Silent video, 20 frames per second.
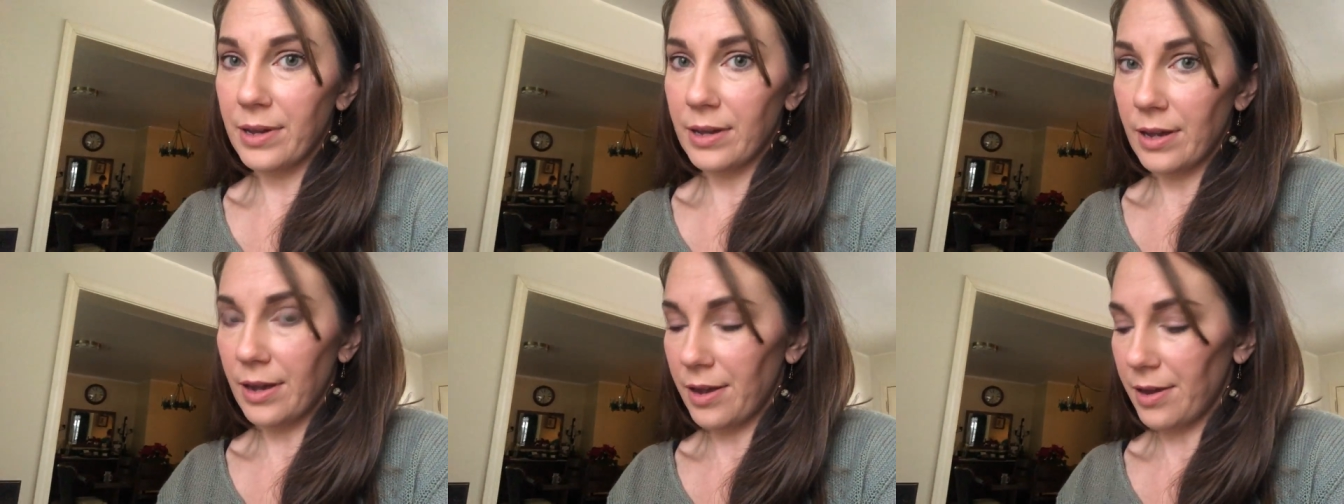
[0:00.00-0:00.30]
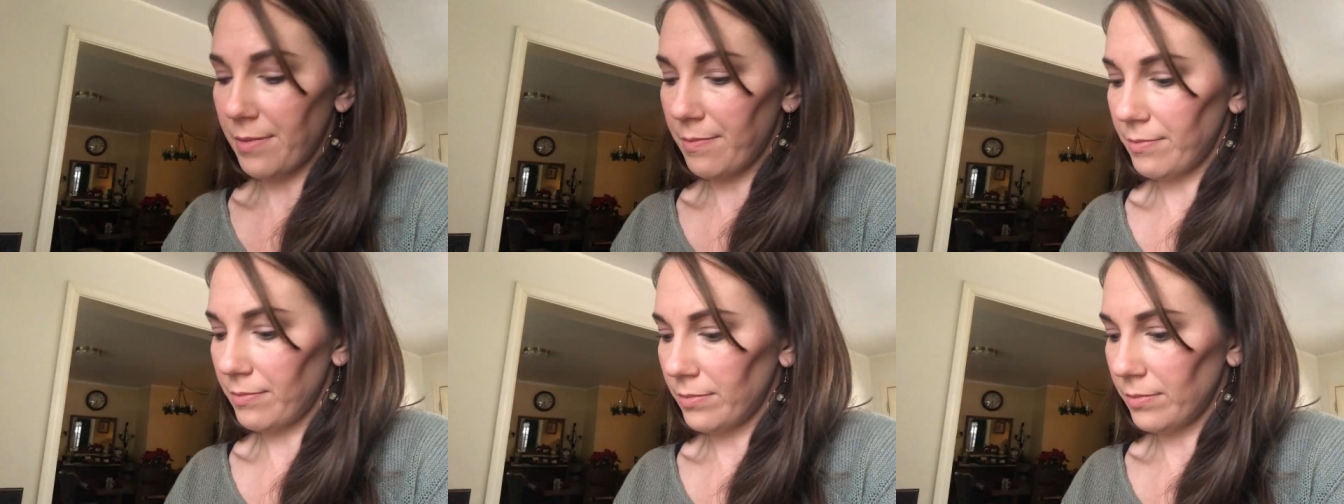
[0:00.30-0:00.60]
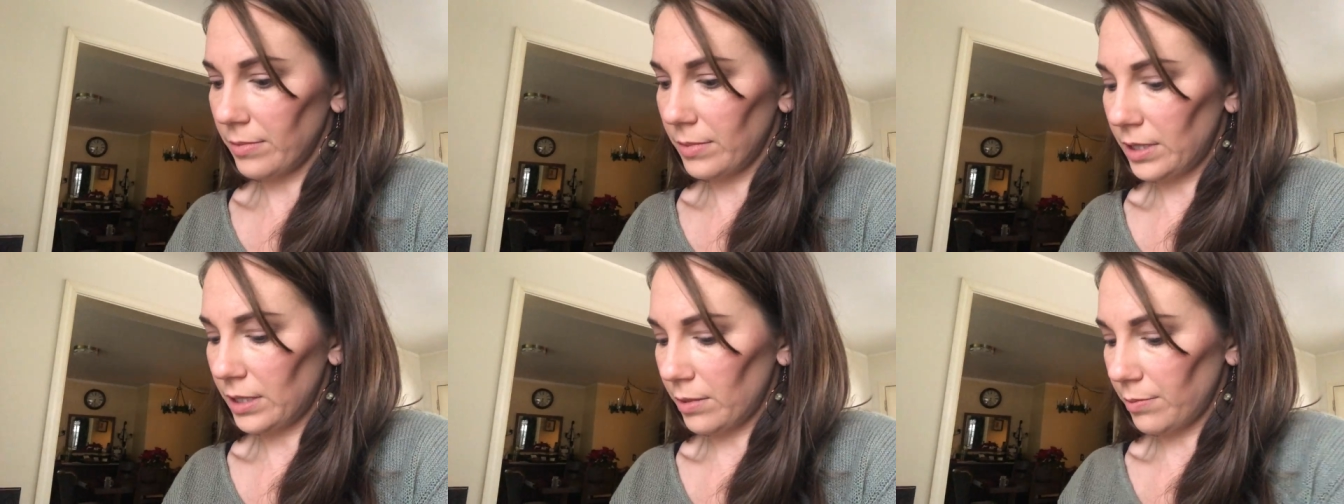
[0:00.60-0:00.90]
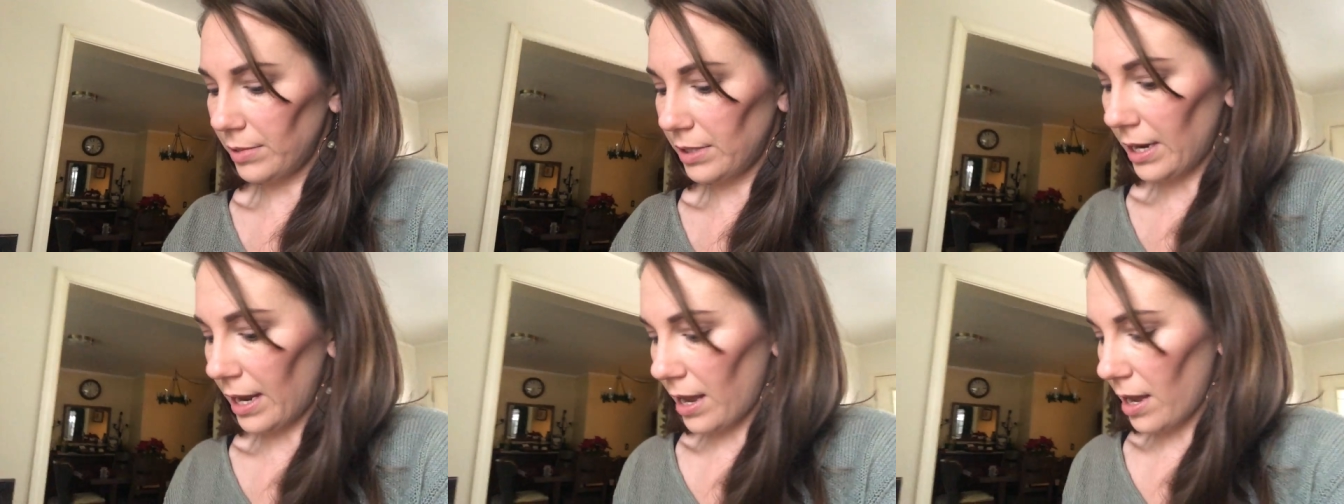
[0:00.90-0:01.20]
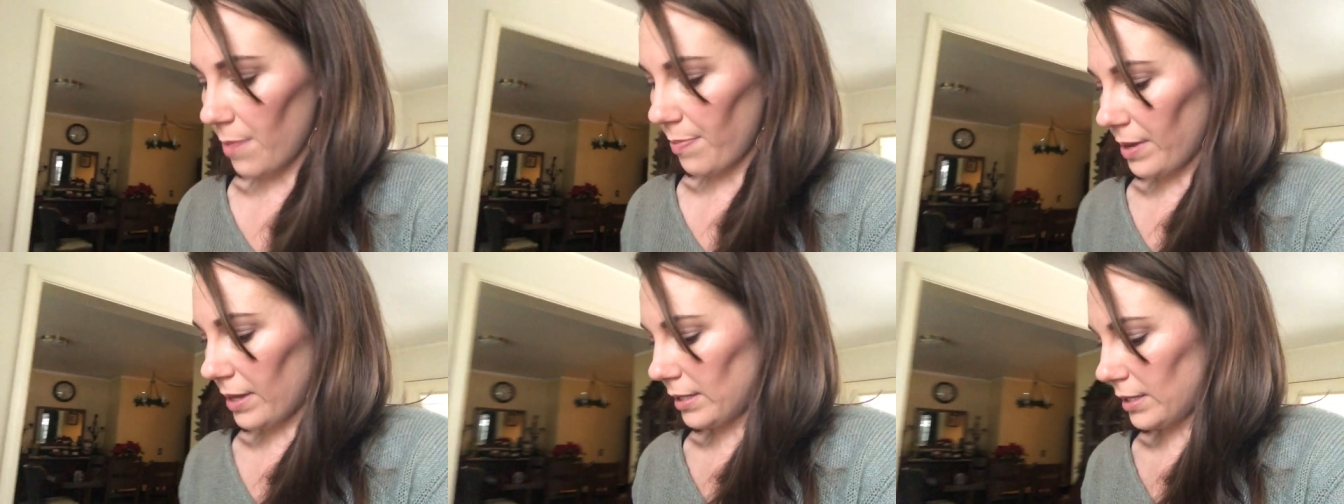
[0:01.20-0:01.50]
um, some
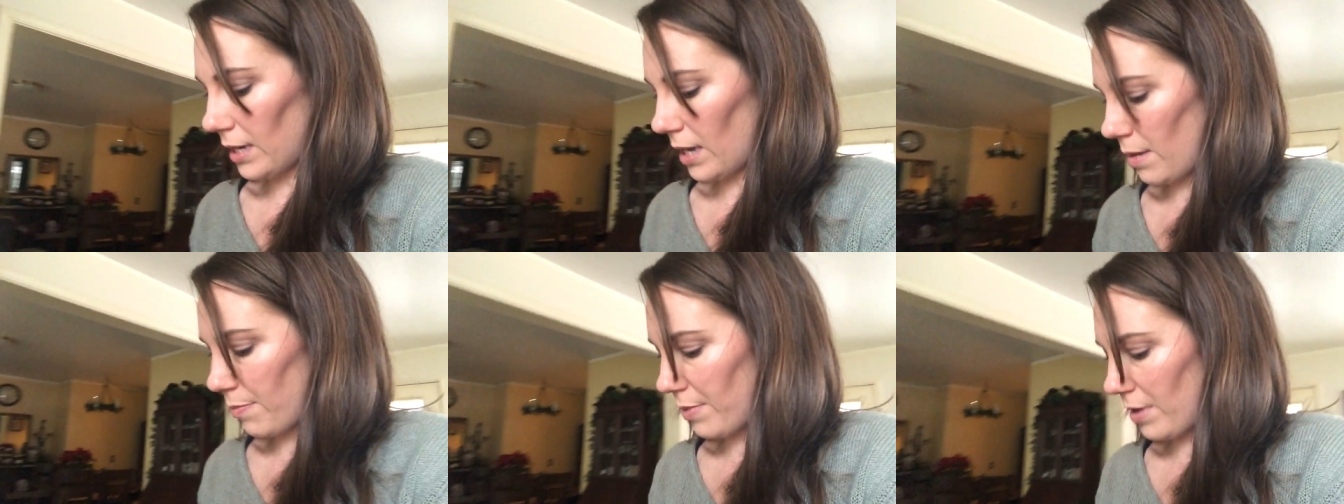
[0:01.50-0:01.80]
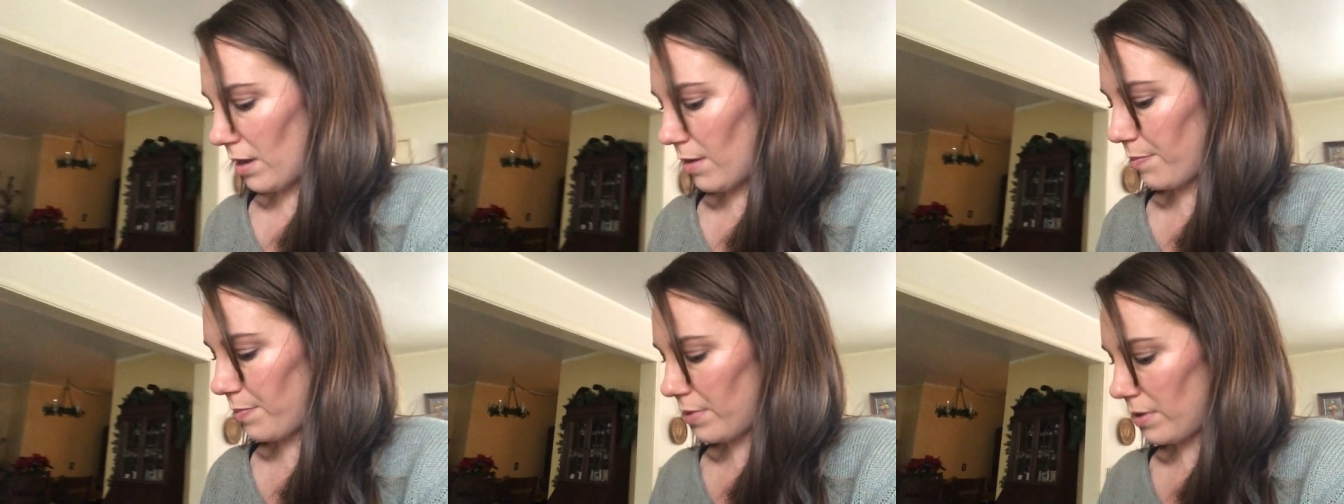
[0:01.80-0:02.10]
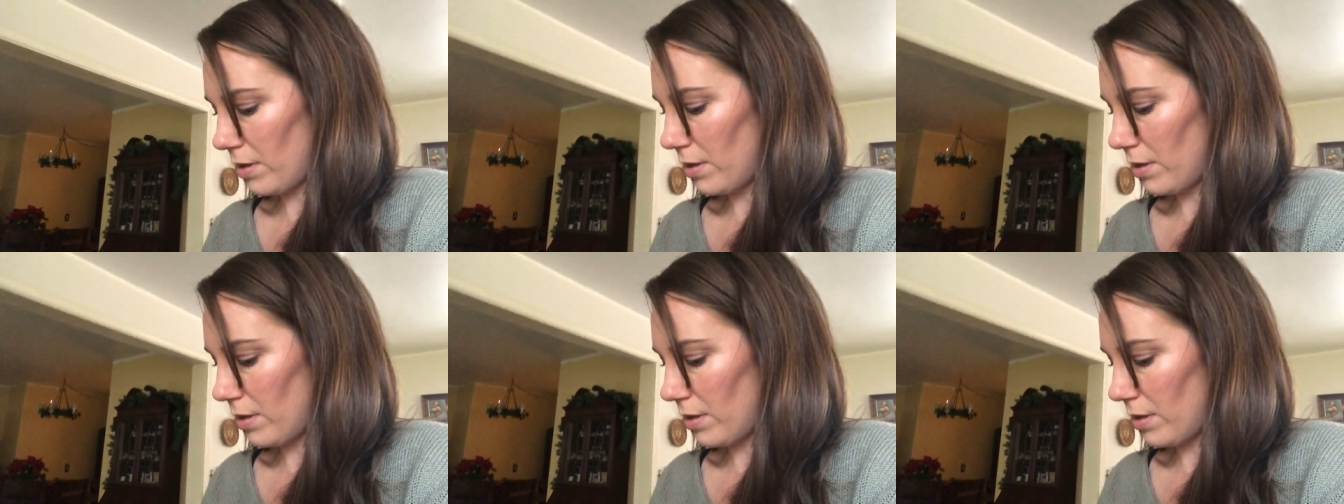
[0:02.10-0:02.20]
tape and tape up